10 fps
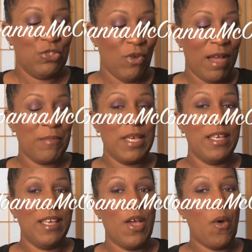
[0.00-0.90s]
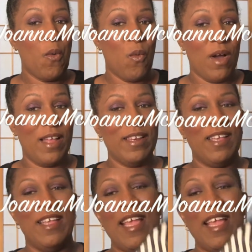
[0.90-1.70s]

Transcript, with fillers: dropped me one